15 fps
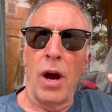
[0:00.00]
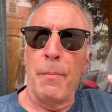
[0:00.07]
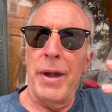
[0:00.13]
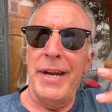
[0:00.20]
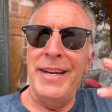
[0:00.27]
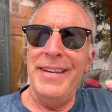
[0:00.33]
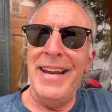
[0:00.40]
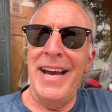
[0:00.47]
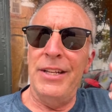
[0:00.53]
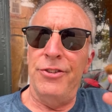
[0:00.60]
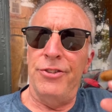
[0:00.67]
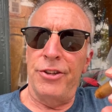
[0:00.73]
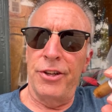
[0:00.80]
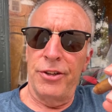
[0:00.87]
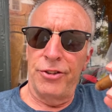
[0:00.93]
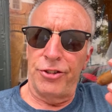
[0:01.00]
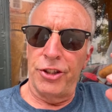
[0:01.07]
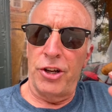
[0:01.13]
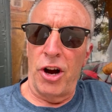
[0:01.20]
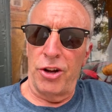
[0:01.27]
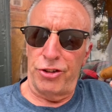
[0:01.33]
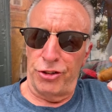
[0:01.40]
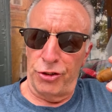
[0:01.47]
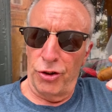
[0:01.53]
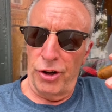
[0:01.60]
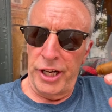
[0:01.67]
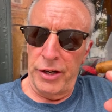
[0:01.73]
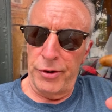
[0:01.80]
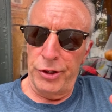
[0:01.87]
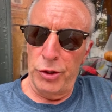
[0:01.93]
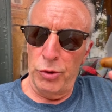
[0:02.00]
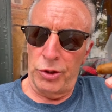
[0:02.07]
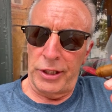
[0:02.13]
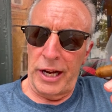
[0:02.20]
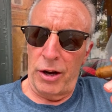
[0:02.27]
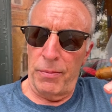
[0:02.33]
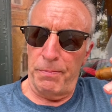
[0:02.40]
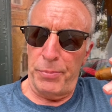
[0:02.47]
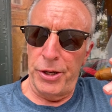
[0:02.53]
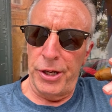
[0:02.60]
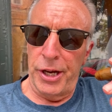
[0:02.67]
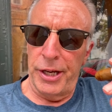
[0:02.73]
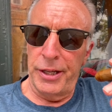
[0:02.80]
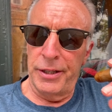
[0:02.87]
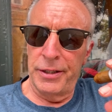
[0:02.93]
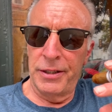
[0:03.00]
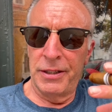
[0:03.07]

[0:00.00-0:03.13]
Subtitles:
I'm at Ned's Cigar Store here in Newtown, PA.